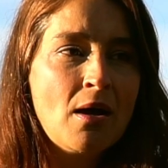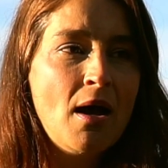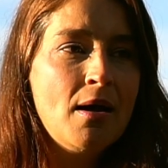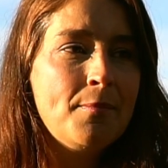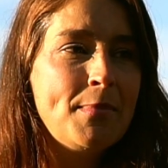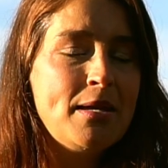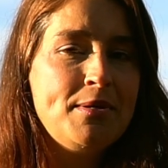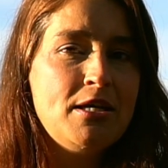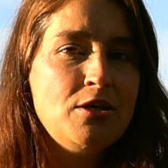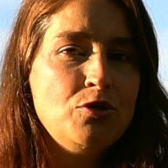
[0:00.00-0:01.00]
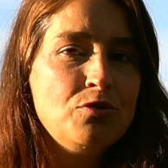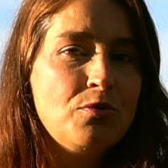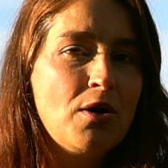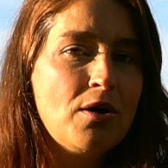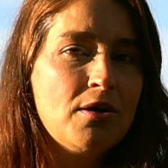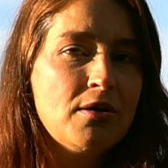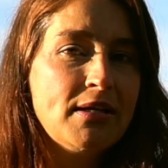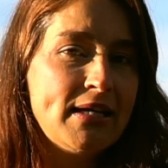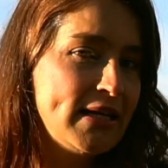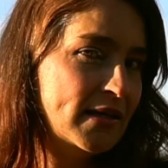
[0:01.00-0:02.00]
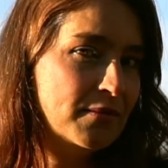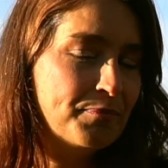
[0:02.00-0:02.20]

Maybe you are getting